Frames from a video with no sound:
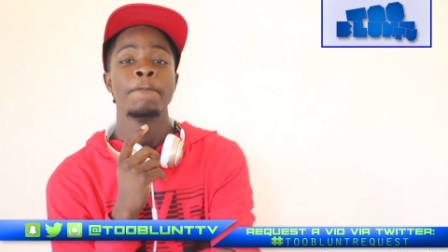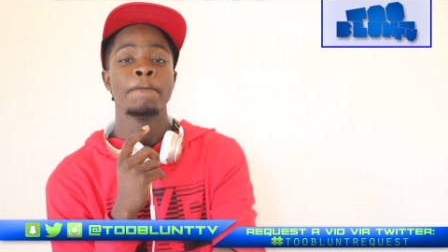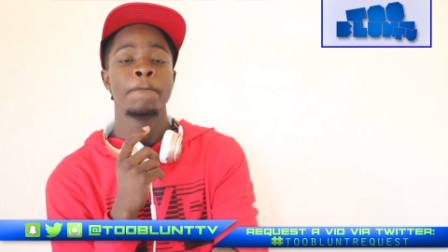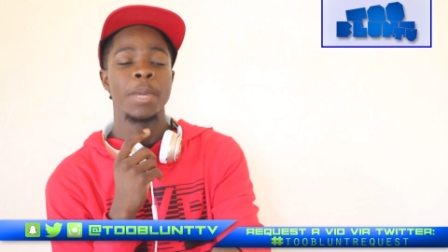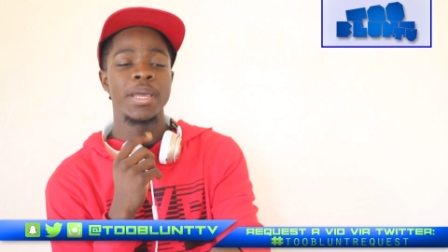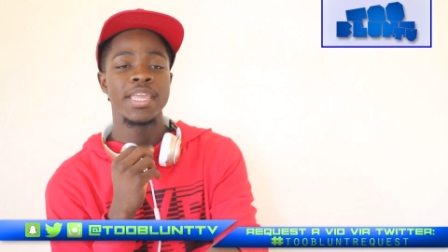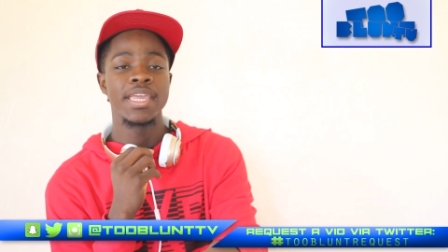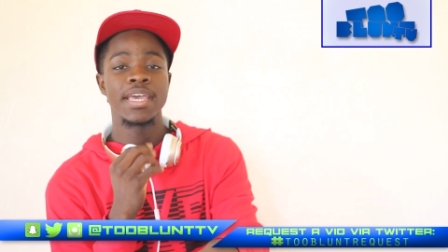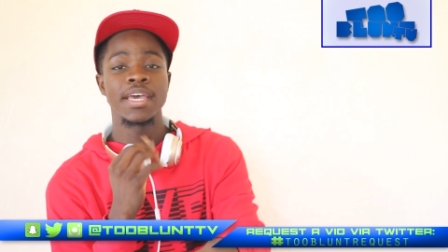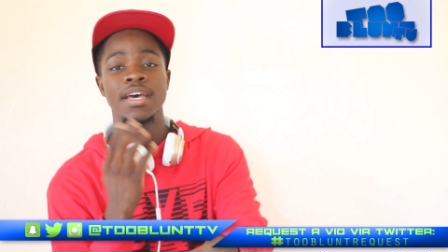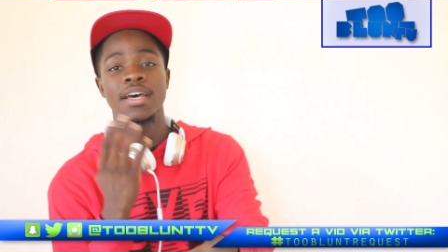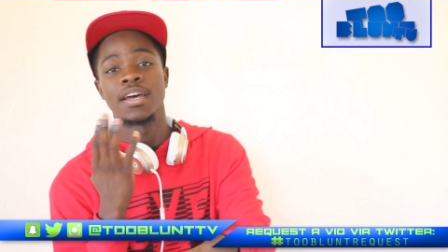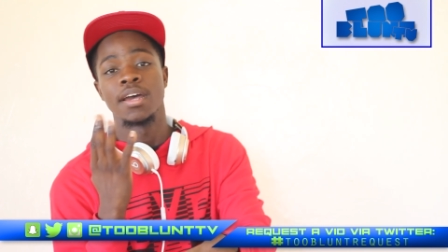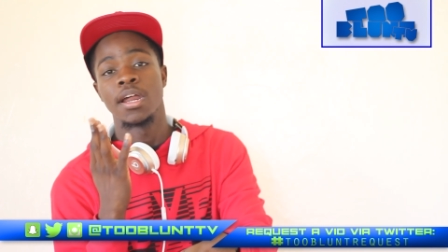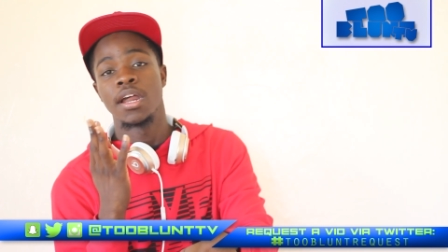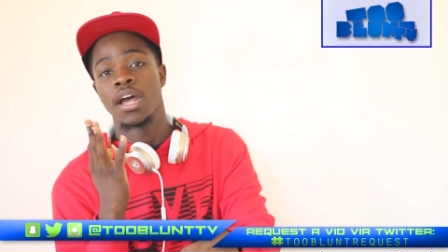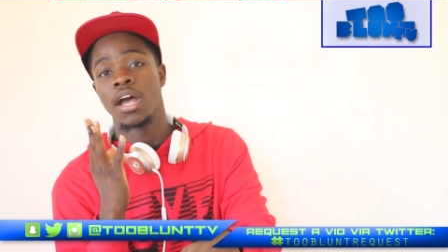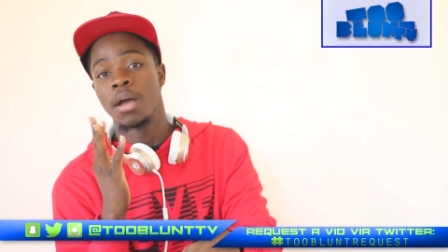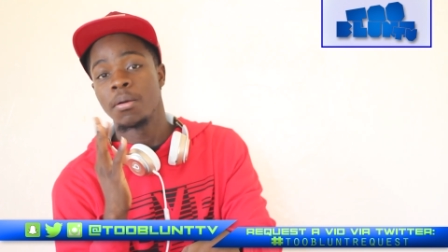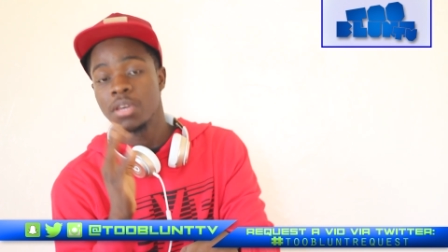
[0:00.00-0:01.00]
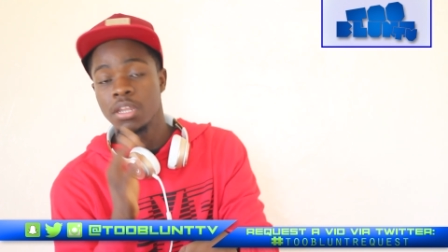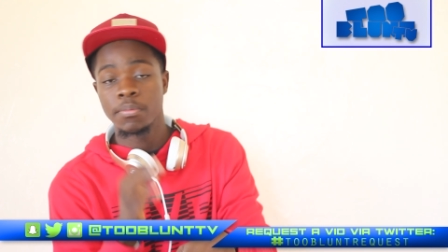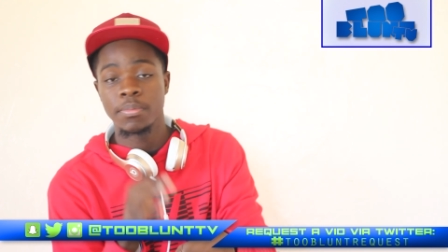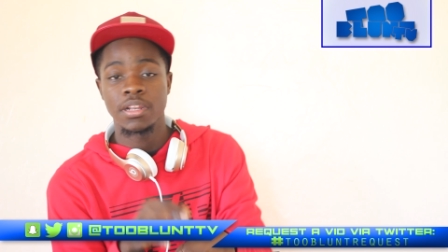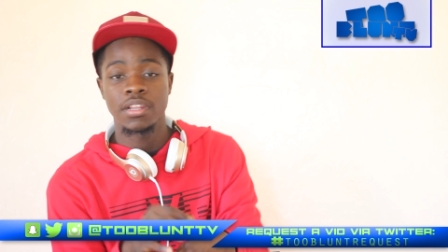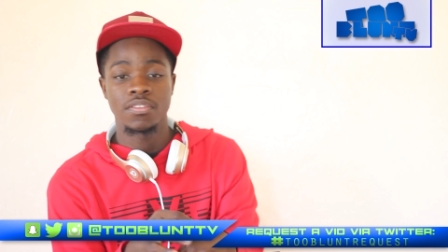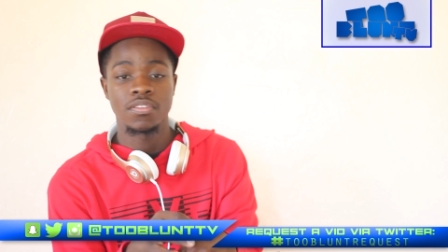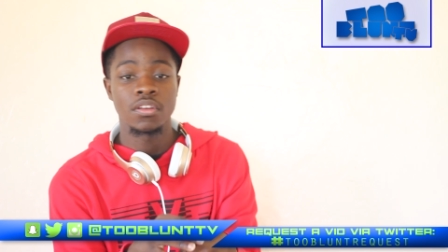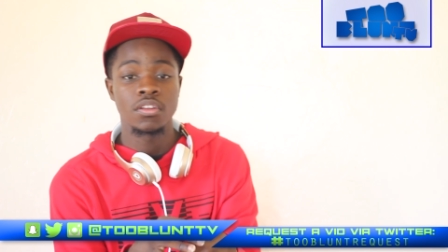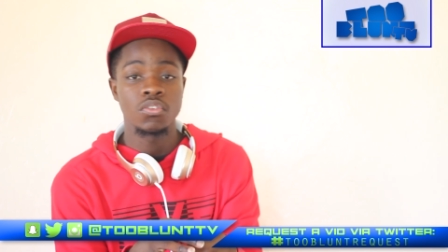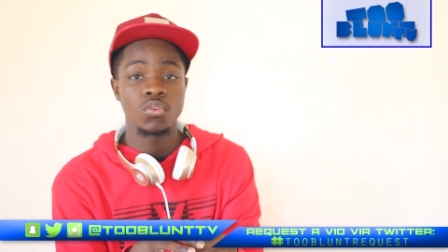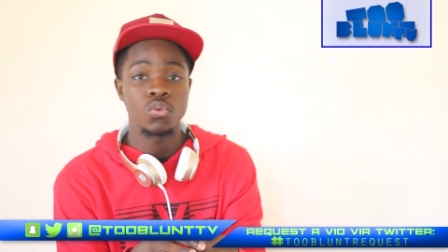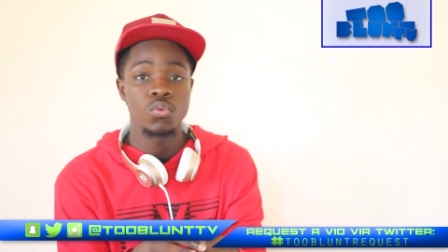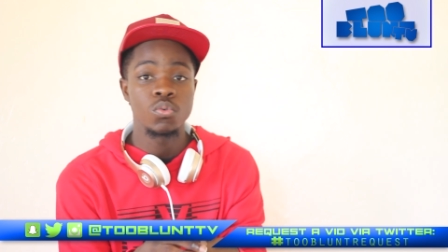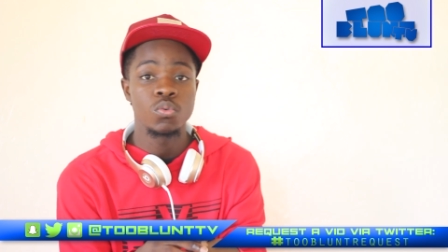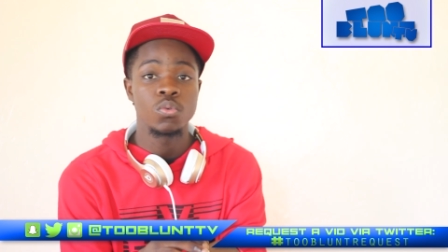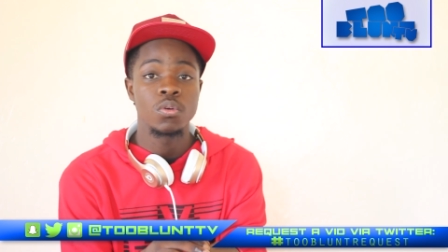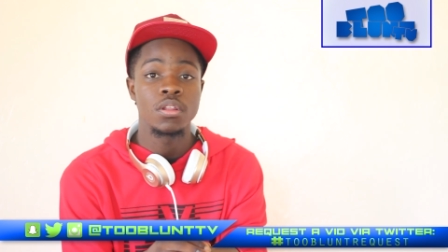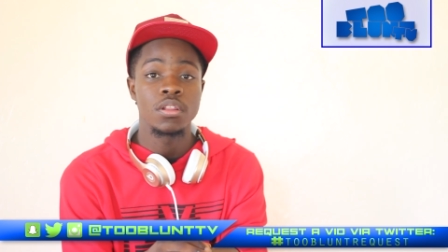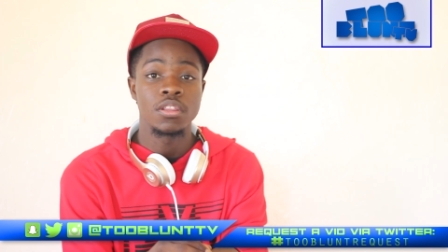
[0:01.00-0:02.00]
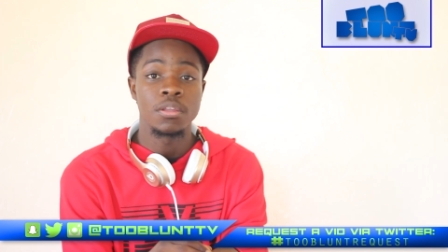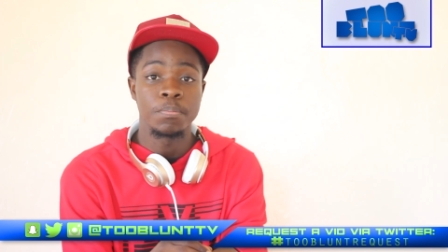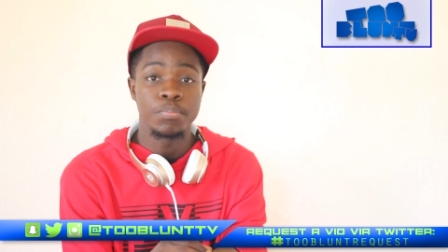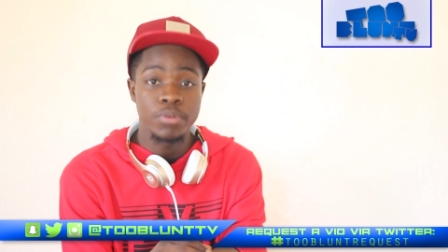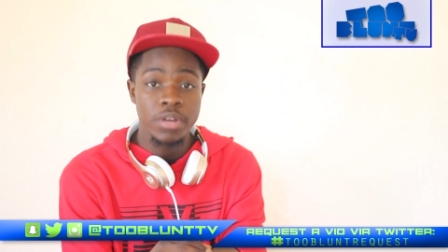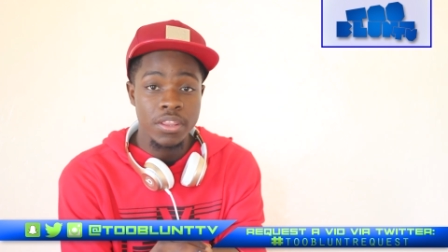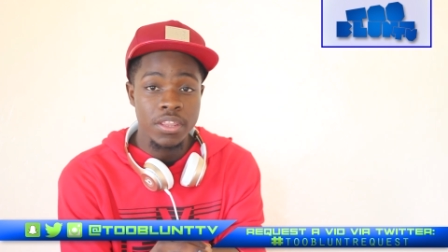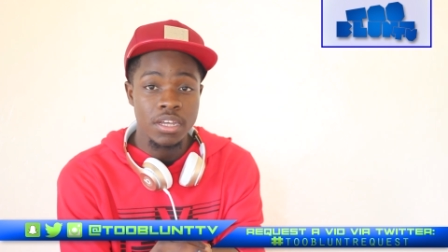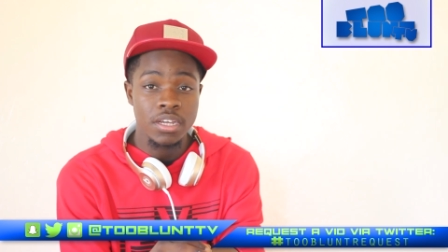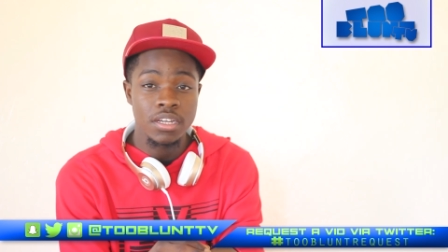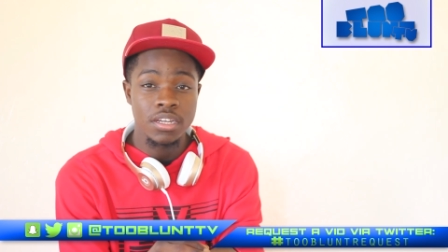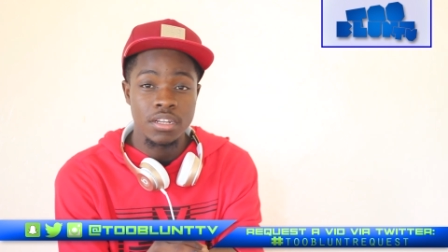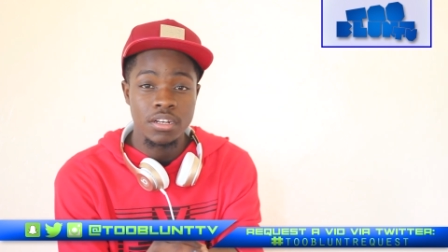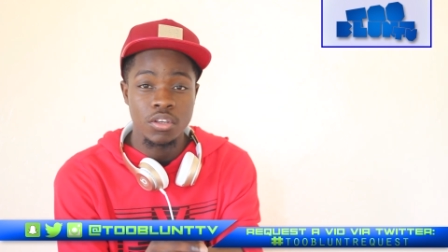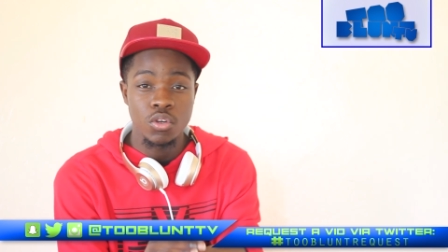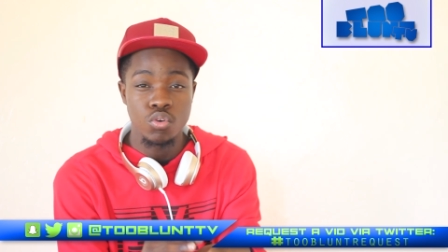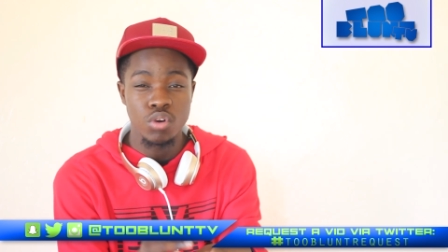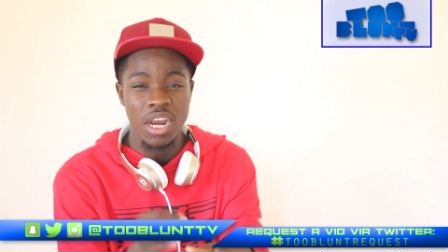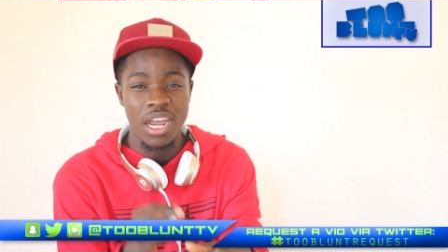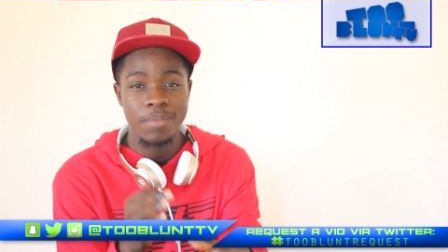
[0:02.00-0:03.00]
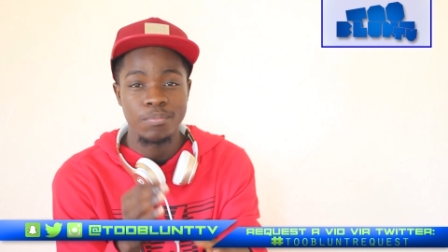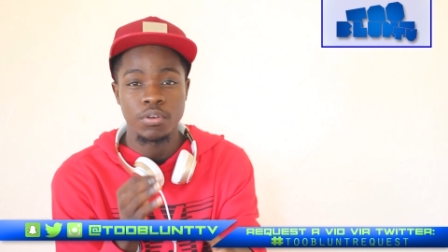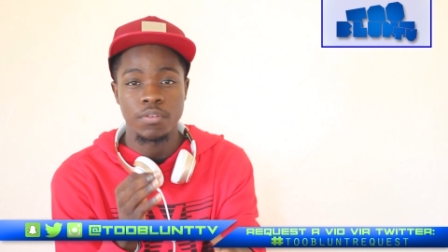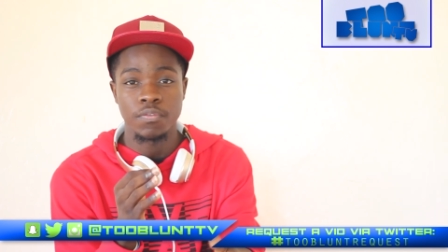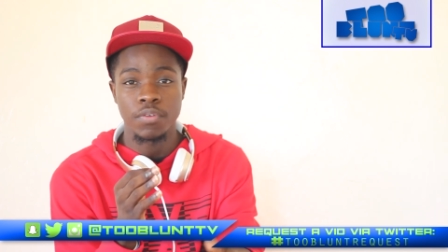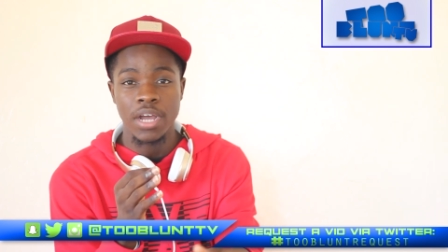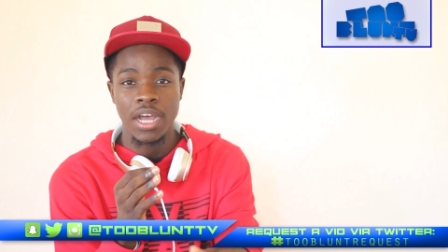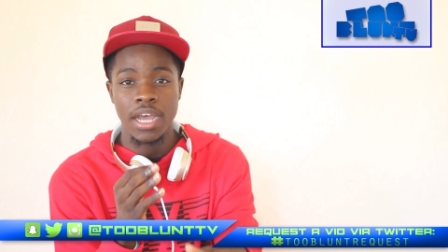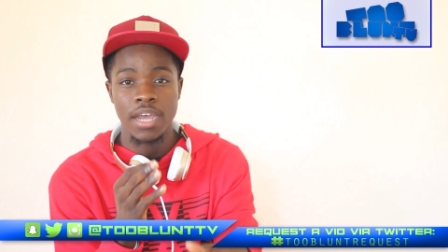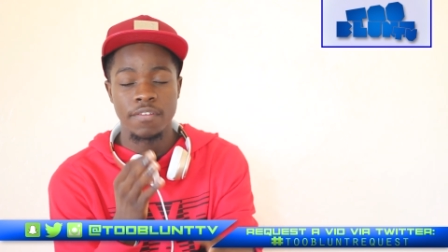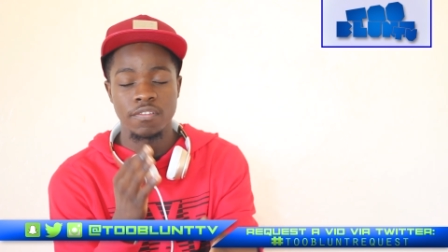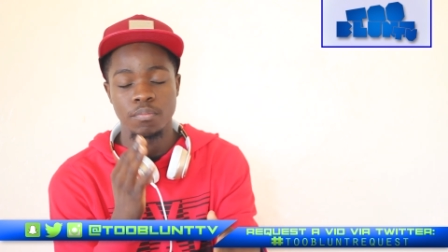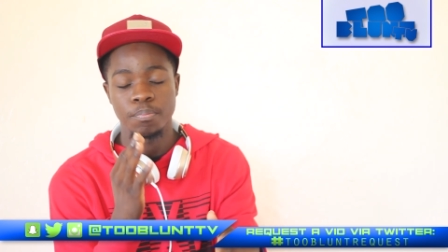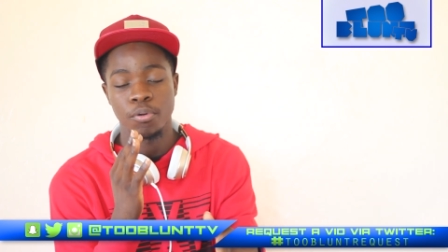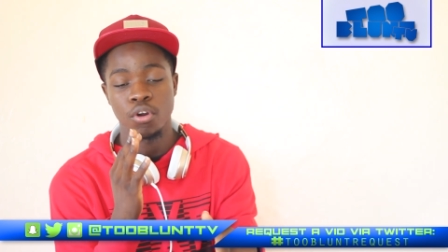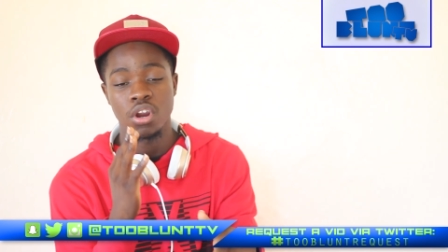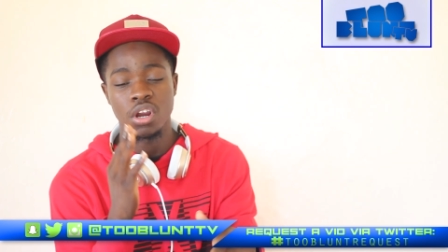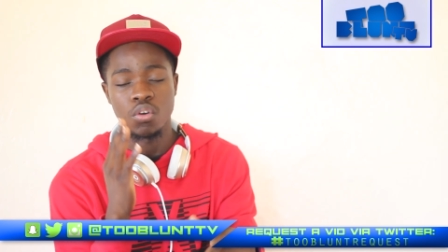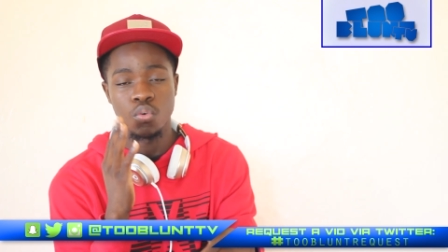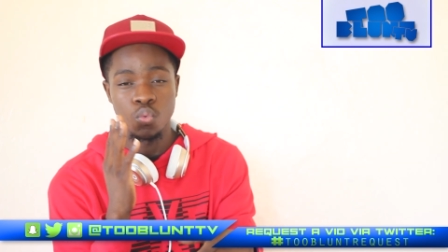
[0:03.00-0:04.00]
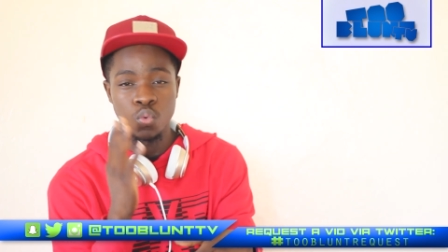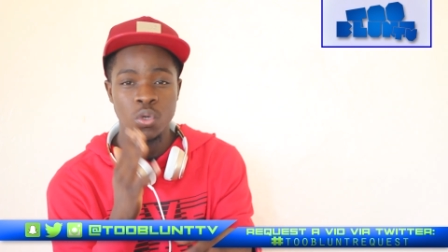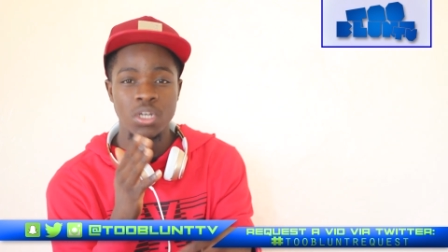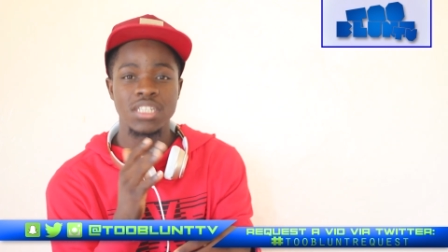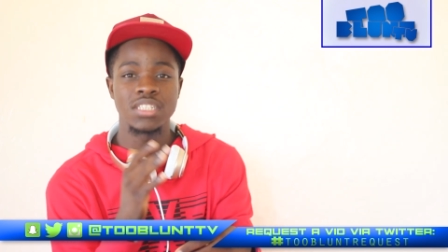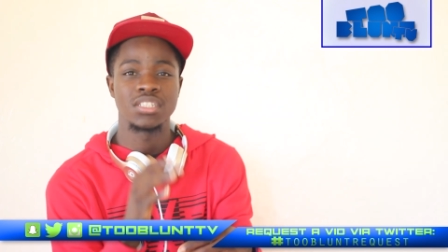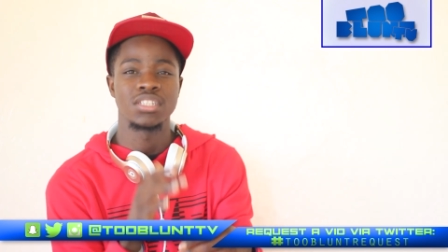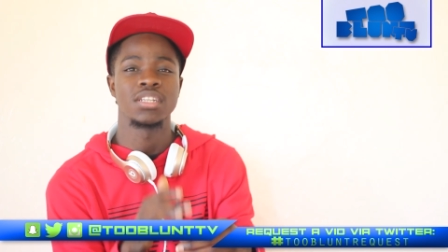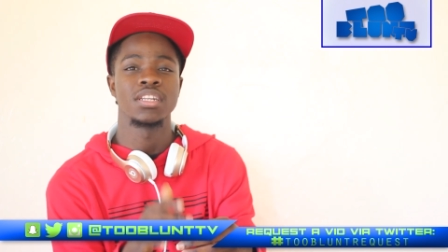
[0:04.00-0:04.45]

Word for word: But yeah, I'm gonna be listening to the Brotherhood Grime Revived Part One